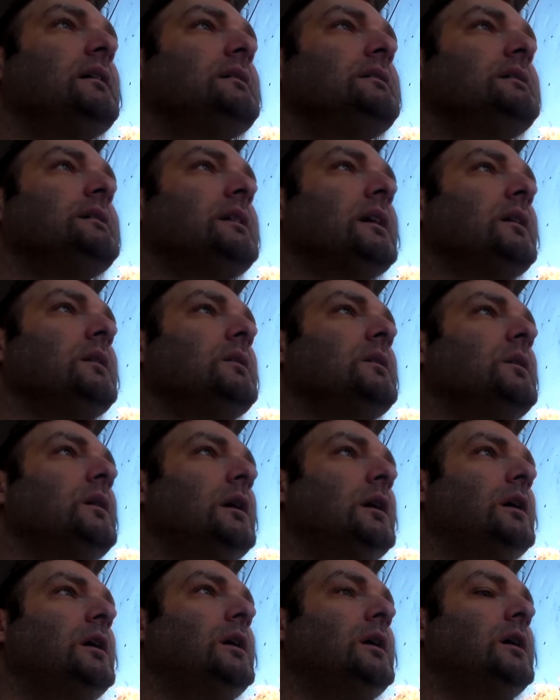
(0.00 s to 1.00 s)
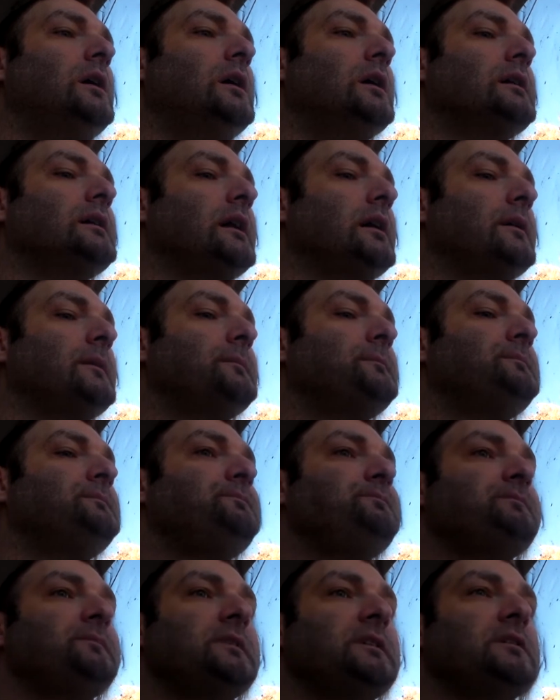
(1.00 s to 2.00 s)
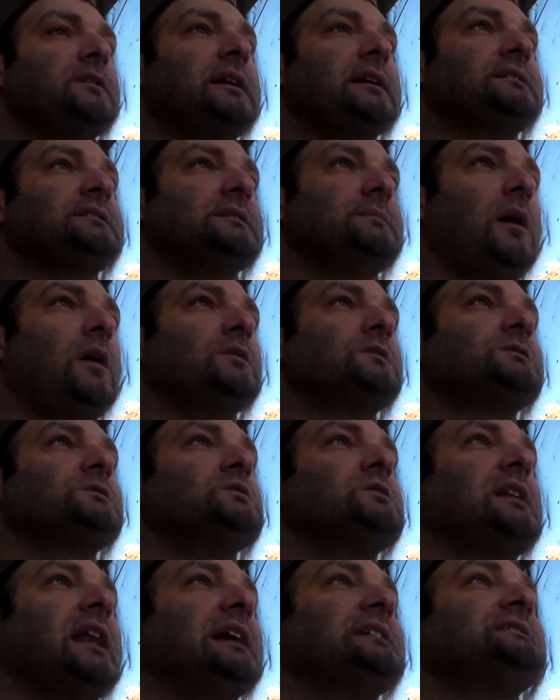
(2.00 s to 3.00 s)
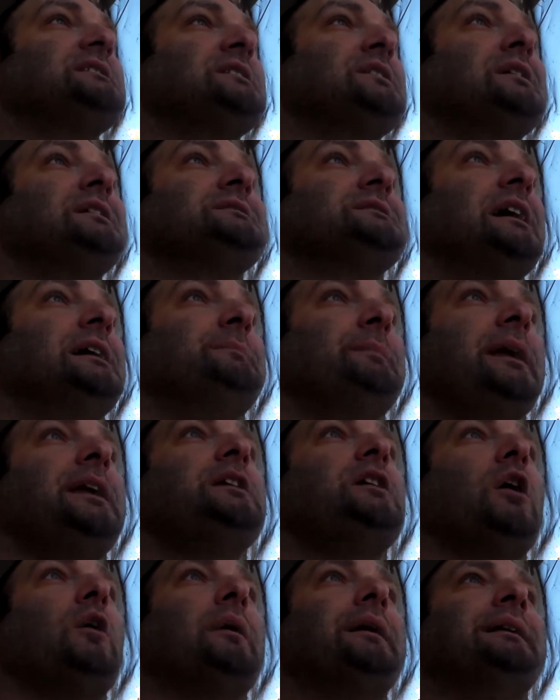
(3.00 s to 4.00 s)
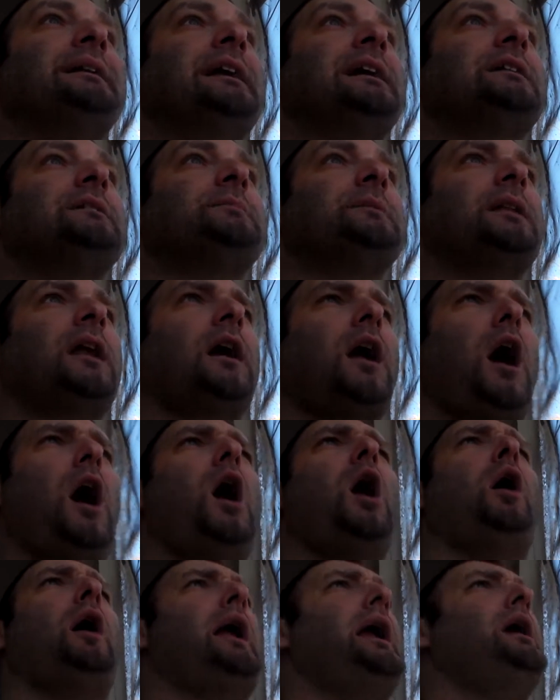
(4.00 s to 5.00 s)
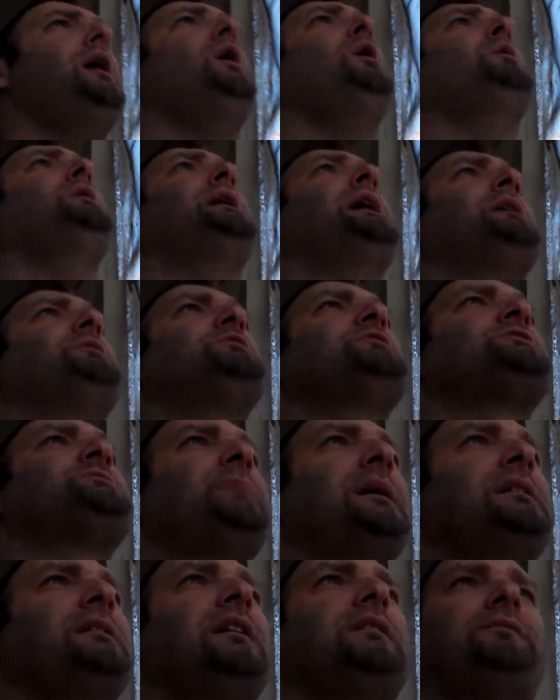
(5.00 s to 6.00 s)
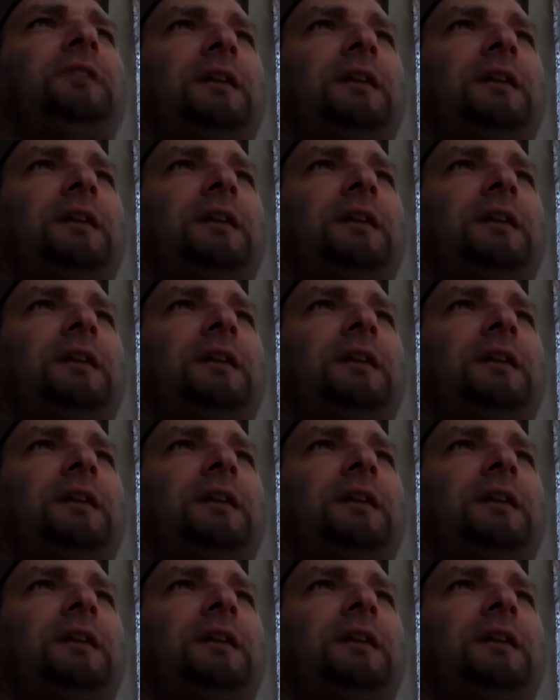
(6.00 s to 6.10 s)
you know, or, or you know, you'll get some old school classic guys like me go in there and be like, oh, hell yeah, we'll spend like